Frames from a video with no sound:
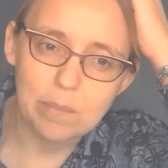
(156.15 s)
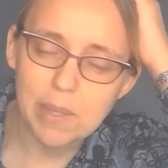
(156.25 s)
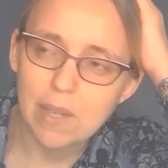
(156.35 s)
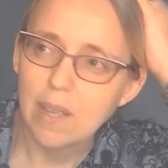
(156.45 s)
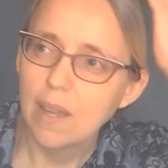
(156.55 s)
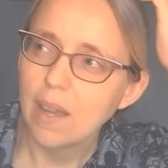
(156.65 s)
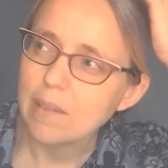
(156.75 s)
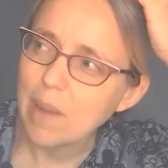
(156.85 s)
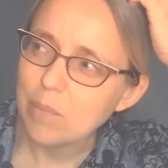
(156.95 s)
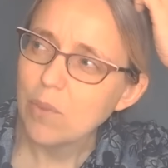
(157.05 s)
But I,
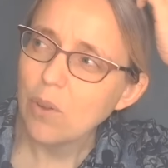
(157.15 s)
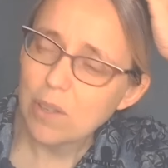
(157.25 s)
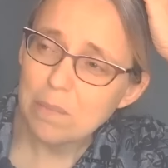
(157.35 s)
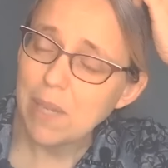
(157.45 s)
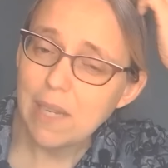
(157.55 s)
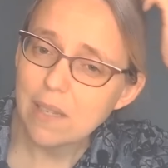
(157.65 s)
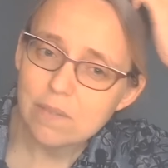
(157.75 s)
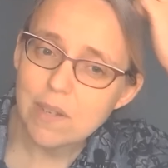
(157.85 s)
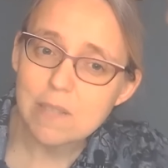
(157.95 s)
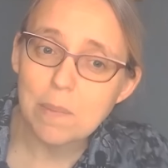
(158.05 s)
am not completely
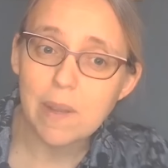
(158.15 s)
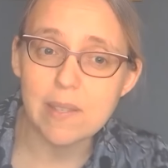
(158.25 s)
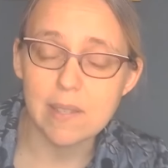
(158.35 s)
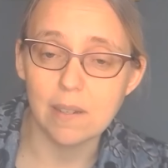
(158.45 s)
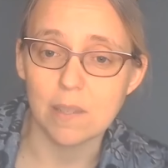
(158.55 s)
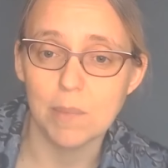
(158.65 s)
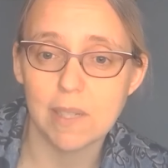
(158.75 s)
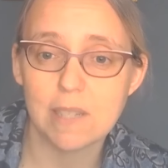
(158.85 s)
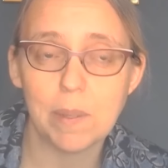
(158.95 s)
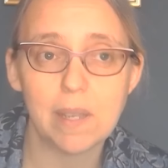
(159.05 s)
convinced by these
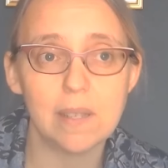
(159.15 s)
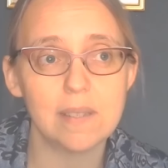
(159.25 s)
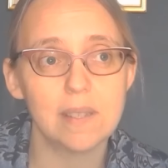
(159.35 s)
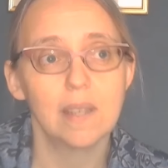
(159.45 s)
arguments because,